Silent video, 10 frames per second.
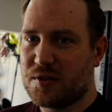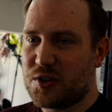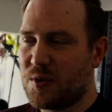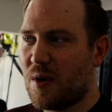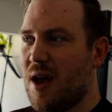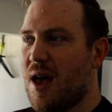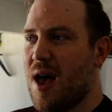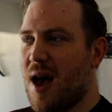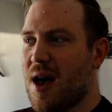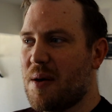So,
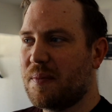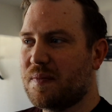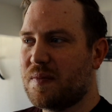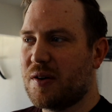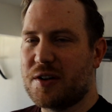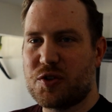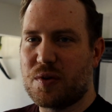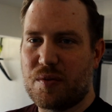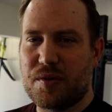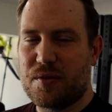I just
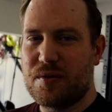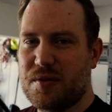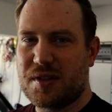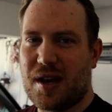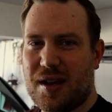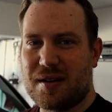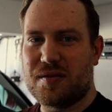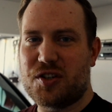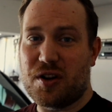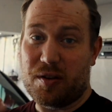want to run through those
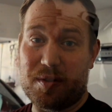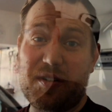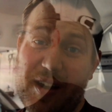and share that with you